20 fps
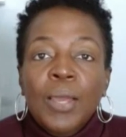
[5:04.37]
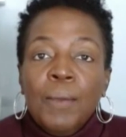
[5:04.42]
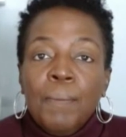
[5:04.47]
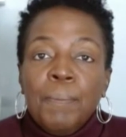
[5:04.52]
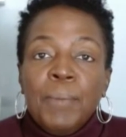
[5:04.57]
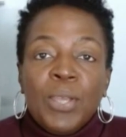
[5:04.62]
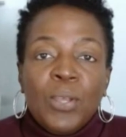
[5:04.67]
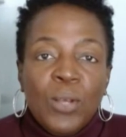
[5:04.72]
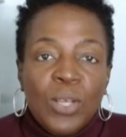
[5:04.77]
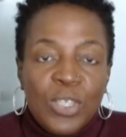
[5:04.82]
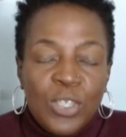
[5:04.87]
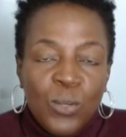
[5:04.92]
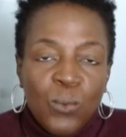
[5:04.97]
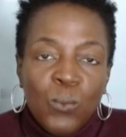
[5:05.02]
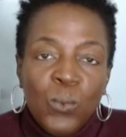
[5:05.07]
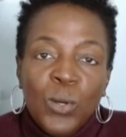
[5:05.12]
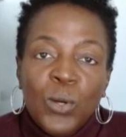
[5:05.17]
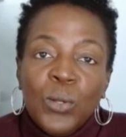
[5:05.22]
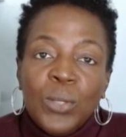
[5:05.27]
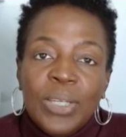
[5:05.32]
because it
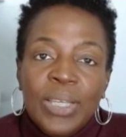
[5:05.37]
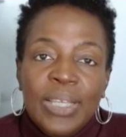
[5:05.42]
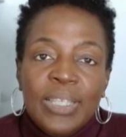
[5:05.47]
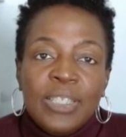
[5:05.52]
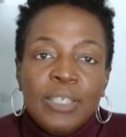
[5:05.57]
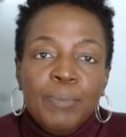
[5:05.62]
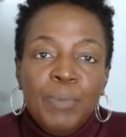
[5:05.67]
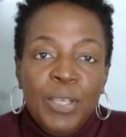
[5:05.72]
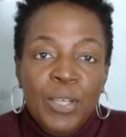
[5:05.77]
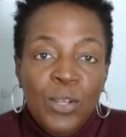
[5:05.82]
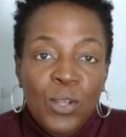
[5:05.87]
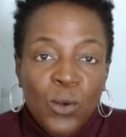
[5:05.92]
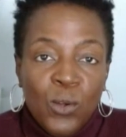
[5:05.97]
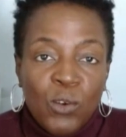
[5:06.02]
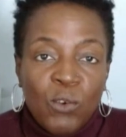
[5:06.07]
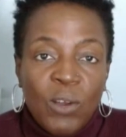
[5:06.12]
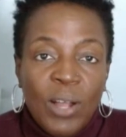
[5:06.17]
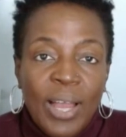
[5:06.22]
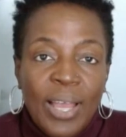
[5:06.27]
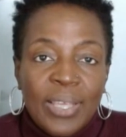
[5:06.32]
will need to be
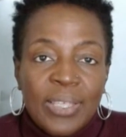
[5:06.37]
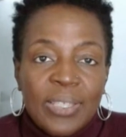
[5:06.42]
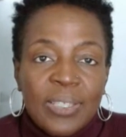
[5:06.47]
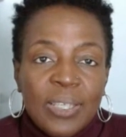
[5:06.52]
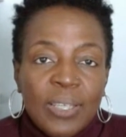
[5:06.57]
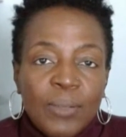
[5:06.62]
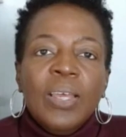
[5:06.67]
notarized.